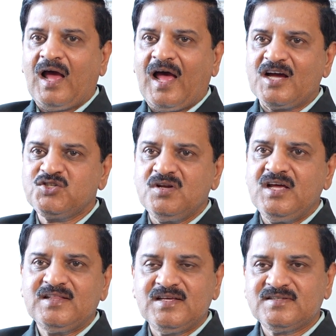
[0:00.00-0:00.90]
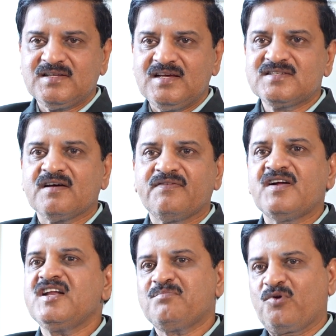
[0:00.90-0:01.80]
Actually, this is a
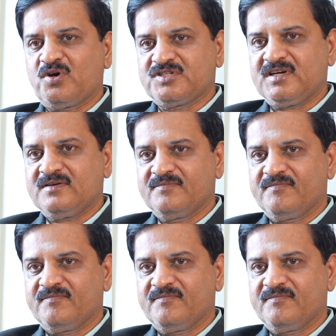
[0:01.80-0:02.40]
funded project.